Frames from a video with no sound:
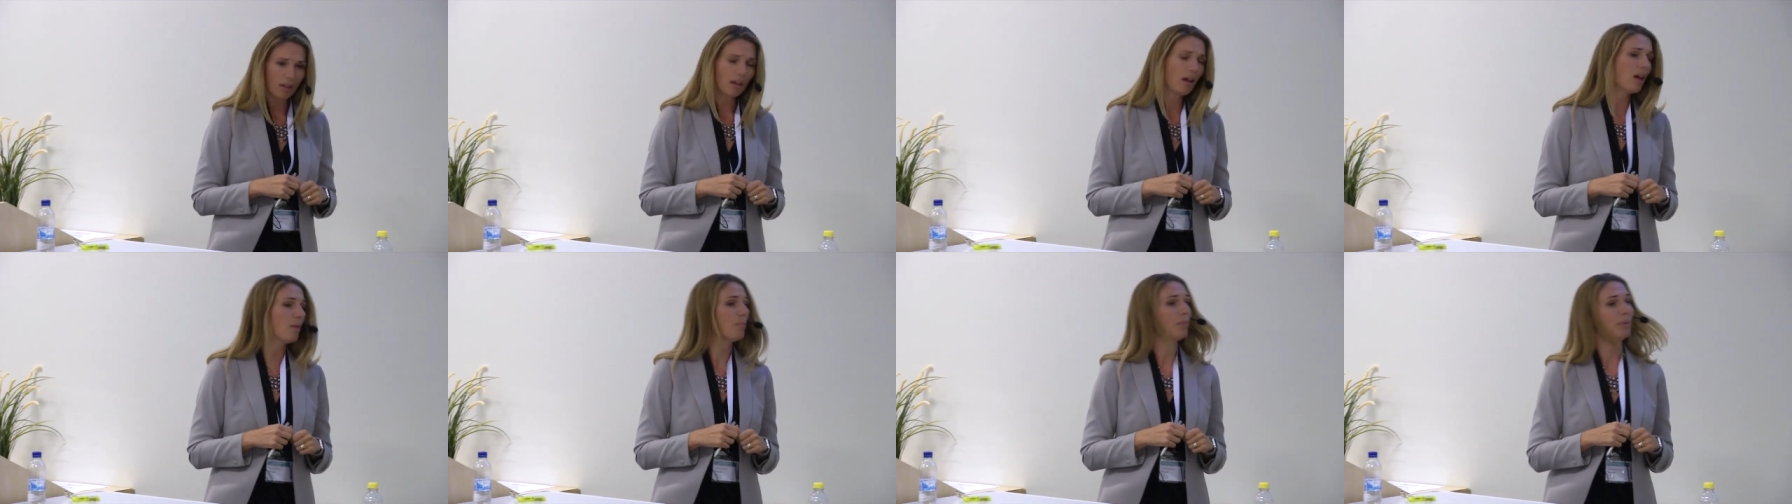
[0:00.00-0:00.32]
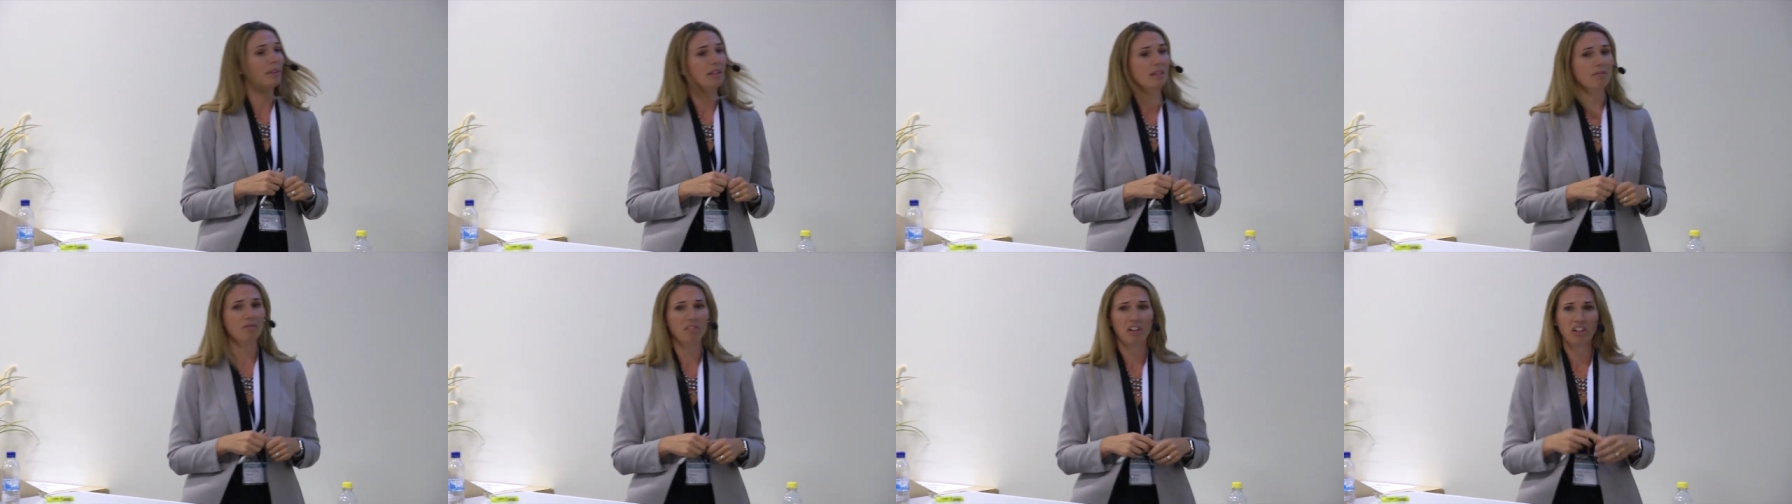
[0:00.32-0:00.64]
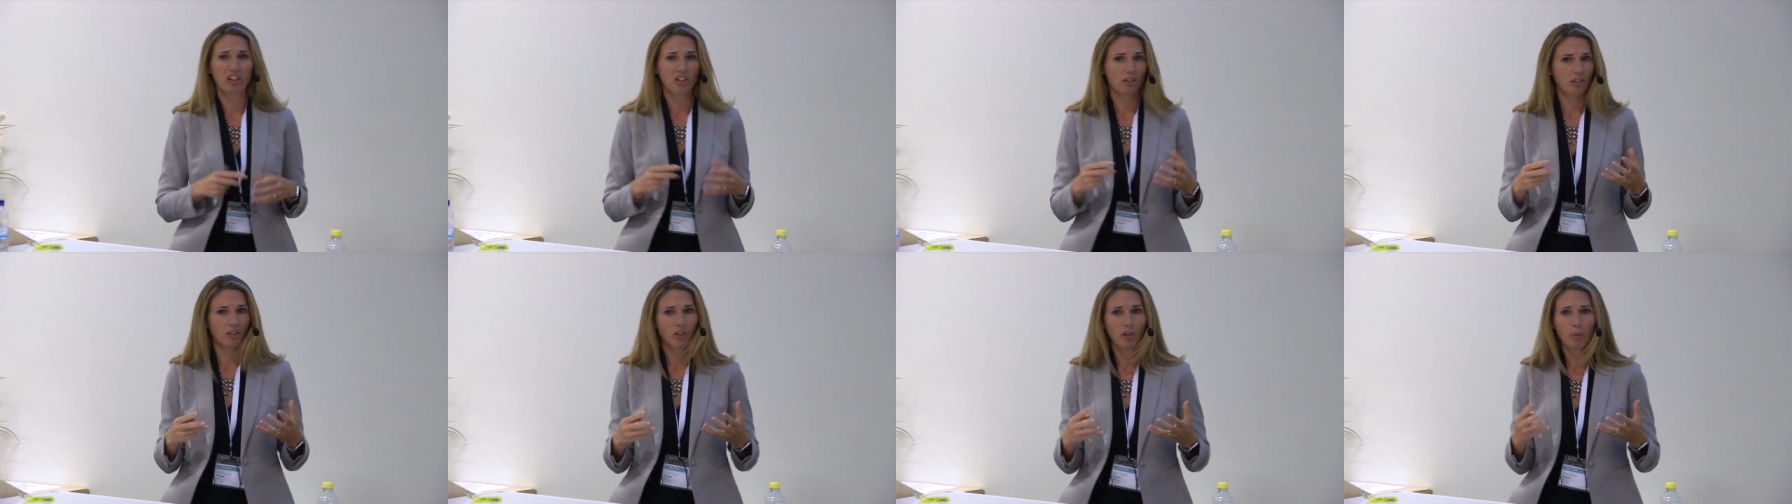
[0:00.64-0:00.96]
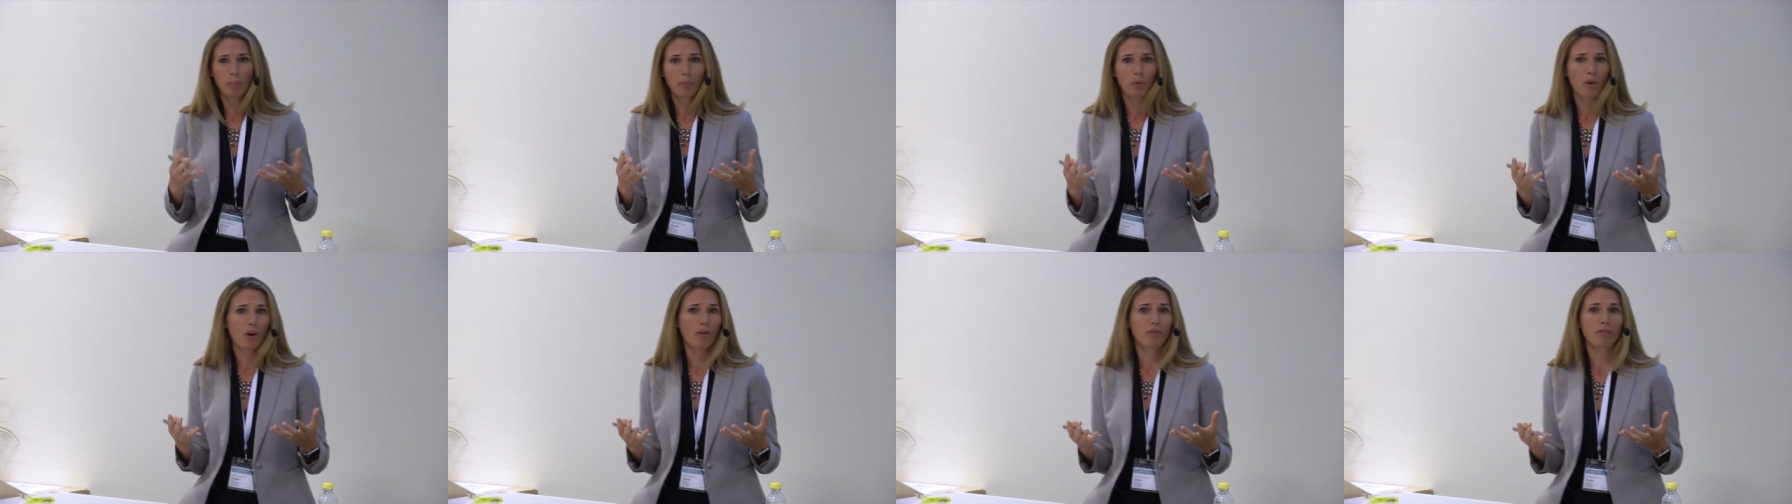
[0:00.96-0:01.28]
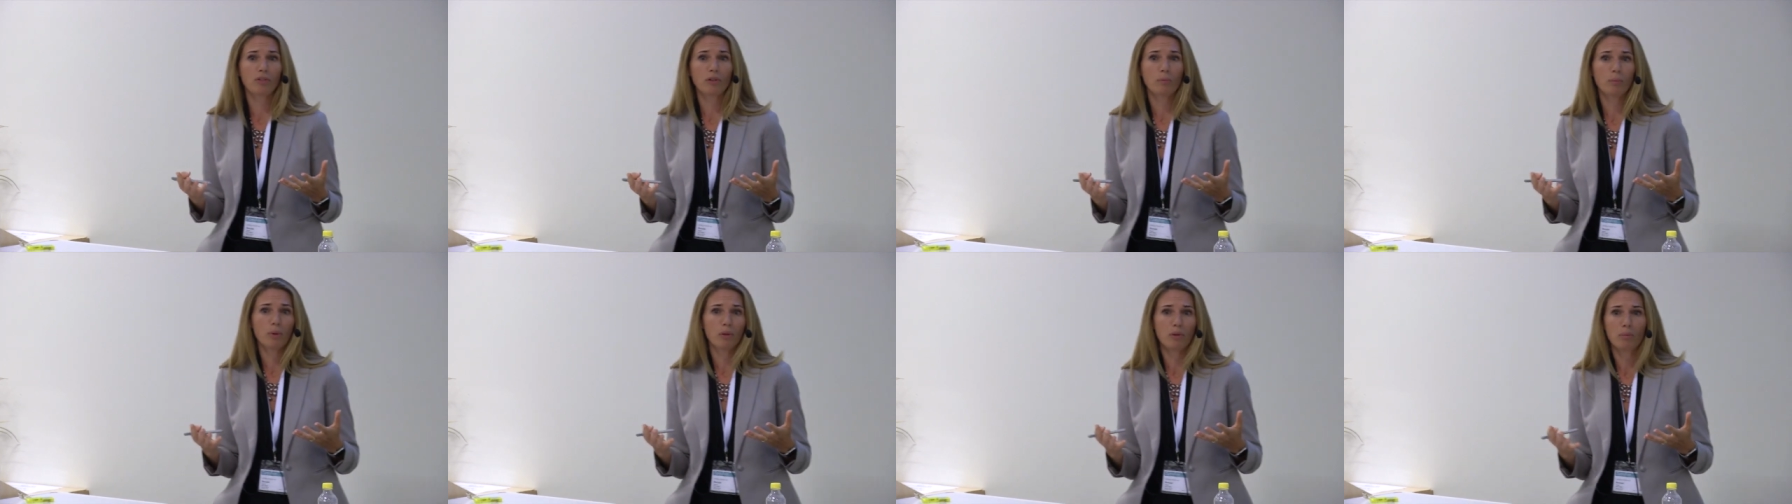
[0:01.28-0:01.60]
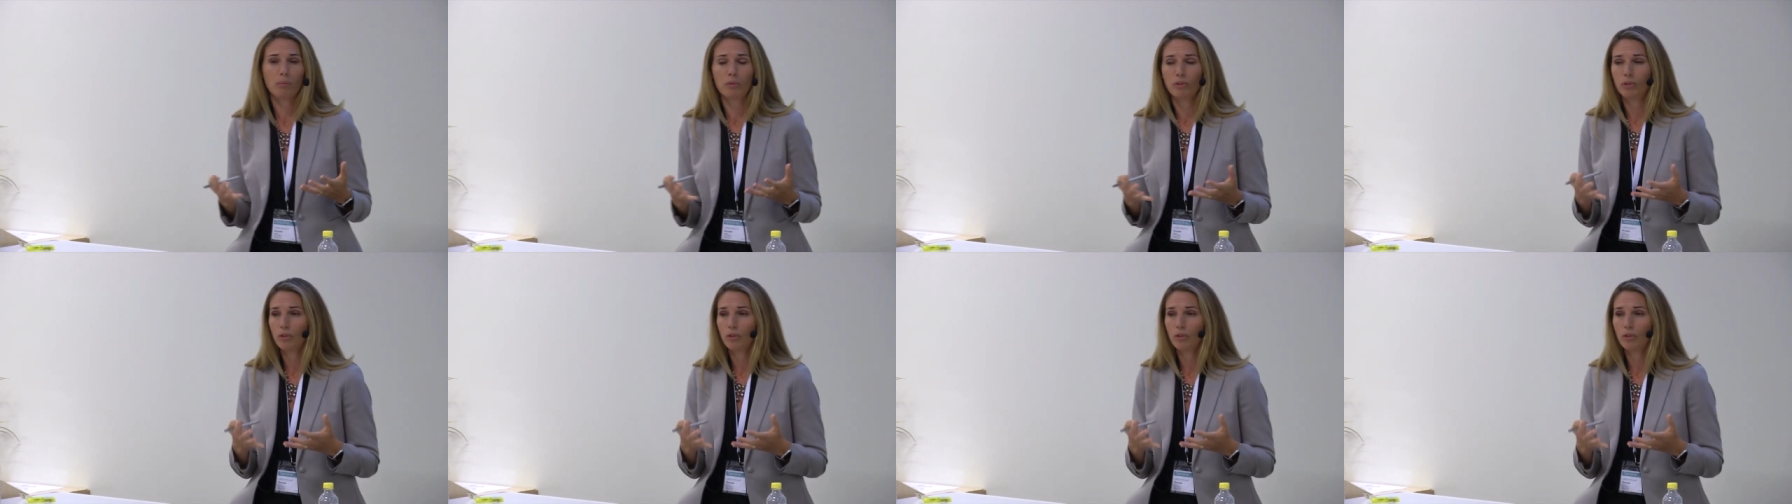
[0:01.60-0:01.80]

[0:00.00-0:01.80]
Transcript: company very you know profitable